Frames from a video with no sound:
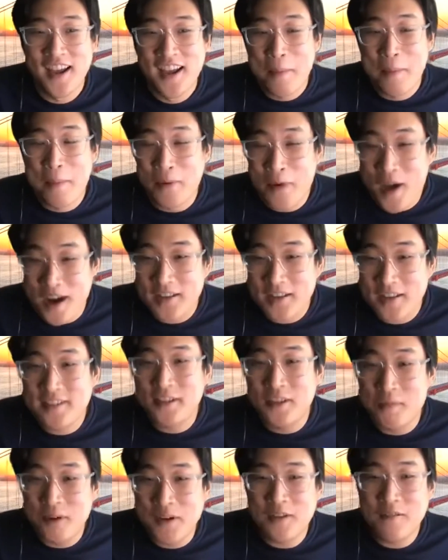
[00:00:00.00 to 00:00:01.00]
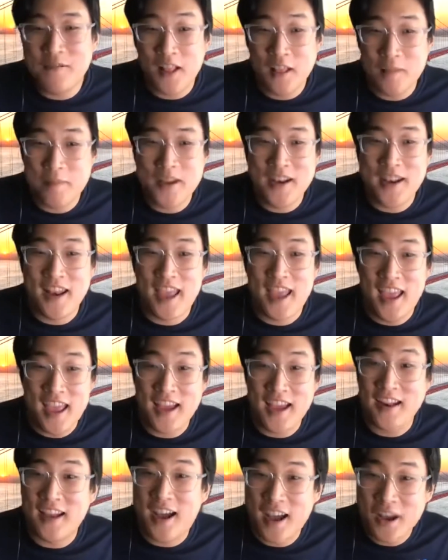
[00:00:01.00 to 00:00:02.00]
Product and Community Development
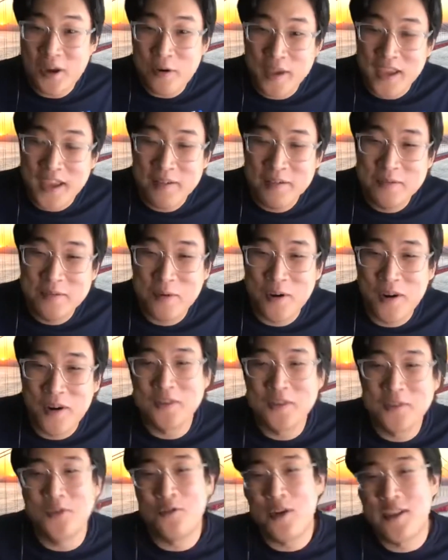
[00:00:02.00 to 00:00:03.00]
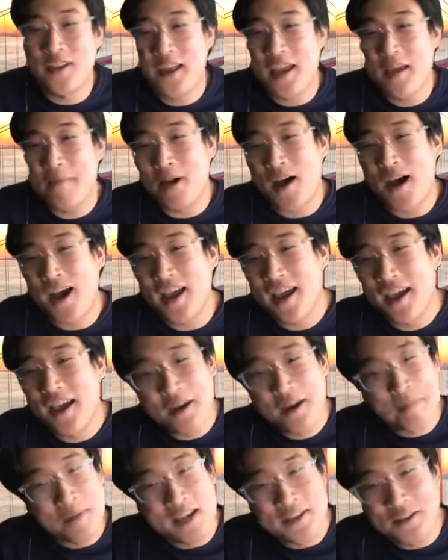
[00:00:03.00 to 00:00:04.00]
at Acquia. We're also joined today by
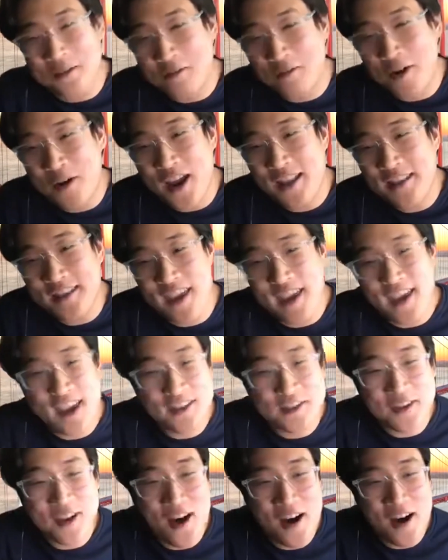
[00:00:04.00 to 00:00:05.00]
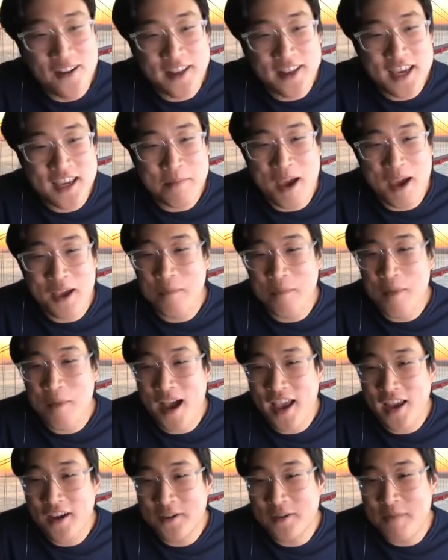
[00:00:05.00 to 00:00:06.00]
my dear friend and colleague, Michael
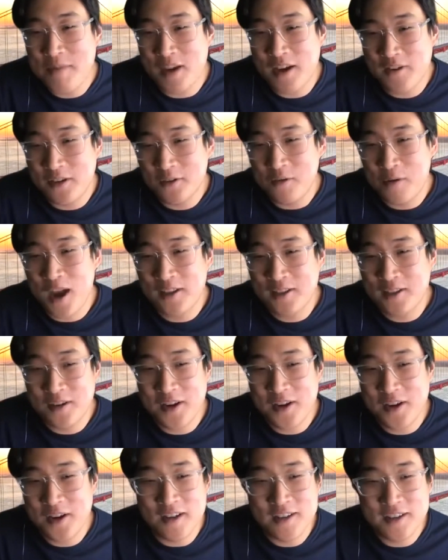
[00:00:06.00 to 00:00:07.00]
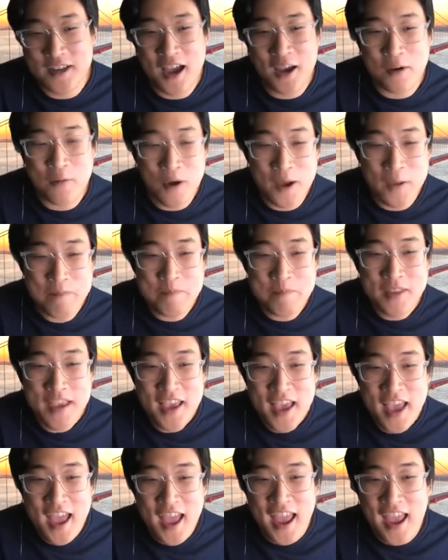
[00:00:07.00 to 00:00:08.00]
Meyers, Managing Director here at Tag1.
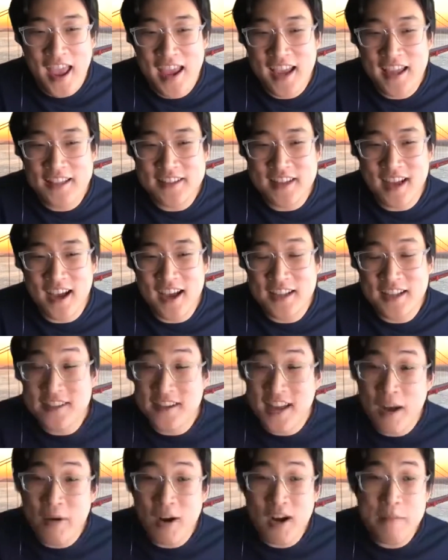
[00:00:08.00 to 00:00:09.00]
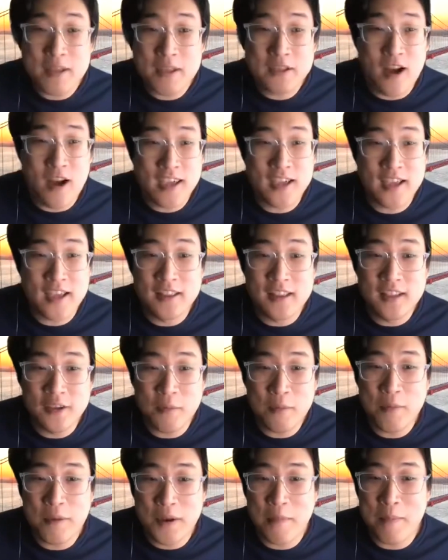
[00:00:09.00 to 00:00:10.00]
And today we're going to be talking a
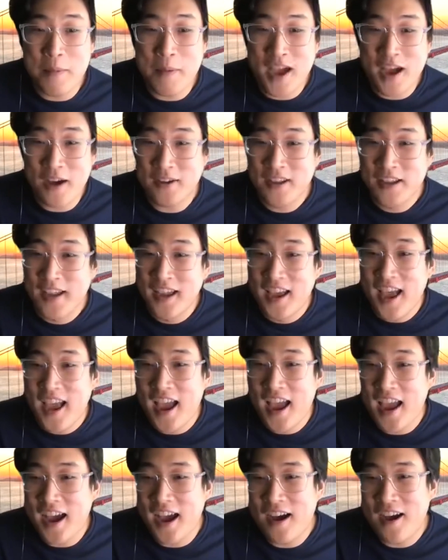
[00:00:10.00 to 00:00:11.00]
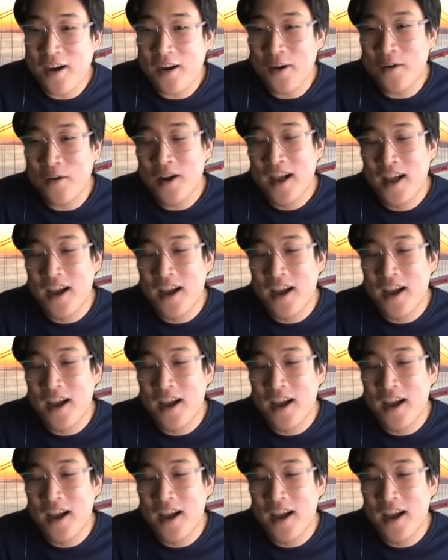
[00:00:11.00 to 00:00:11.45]
little bit about how